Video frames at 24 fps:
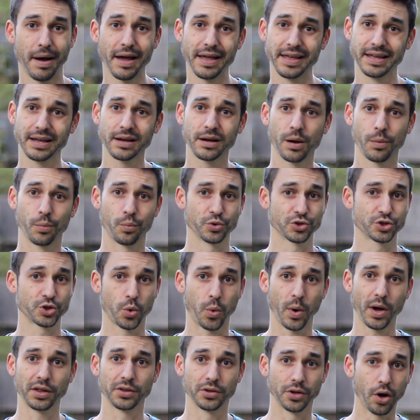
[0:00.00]
my income was
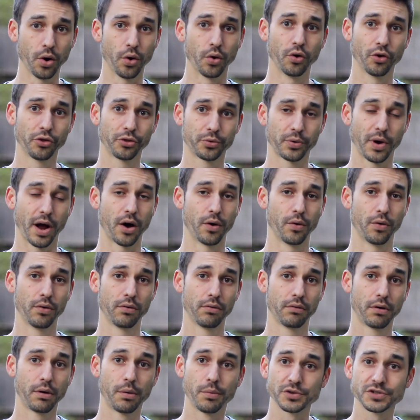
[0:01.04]
quite low throughout
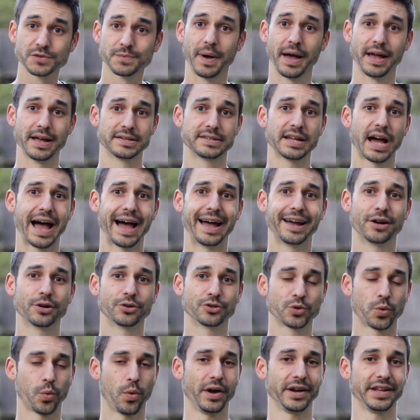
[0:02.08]
almost my
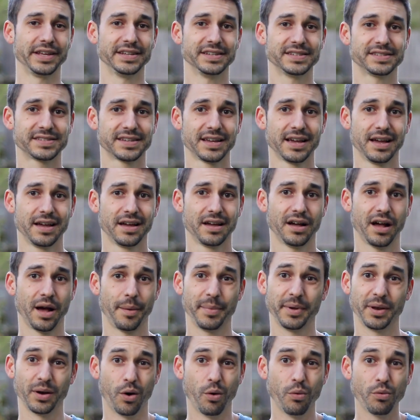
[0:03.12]
entire 20s. I
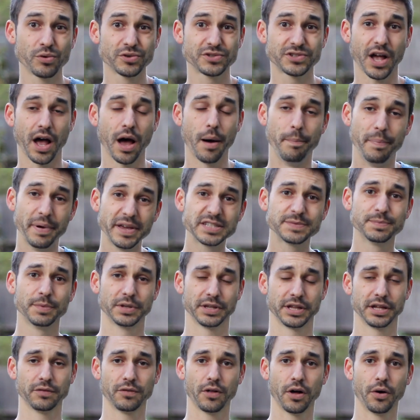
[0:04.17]
mean, almost abysmally